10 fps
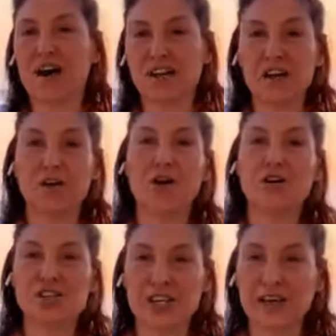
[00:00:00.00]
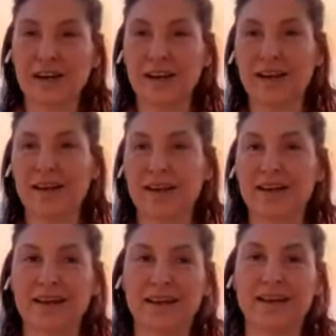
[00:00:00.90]
uh, archaeological
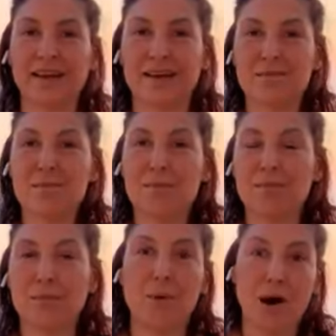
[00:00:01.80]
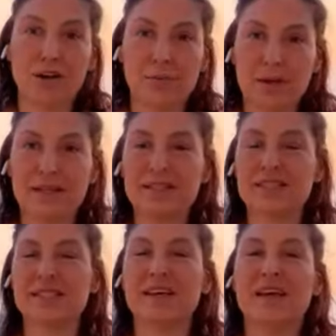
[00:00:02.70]
uh,
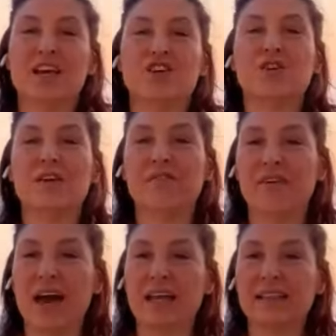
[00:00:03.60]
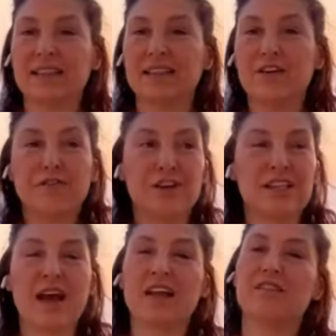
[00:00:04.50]
monuments. You can find
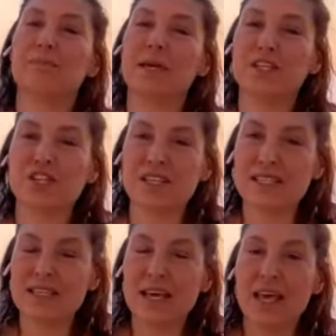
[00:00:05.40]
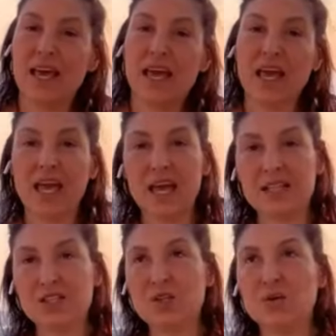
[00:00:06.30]
different kind of beaches,
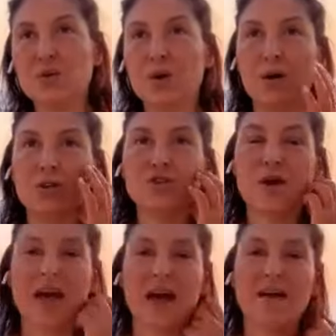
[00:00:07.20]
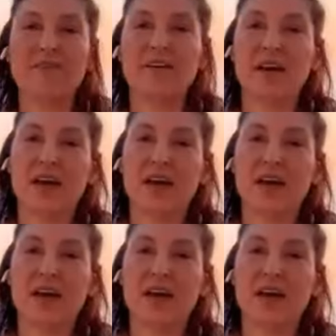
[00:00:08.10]
and you also have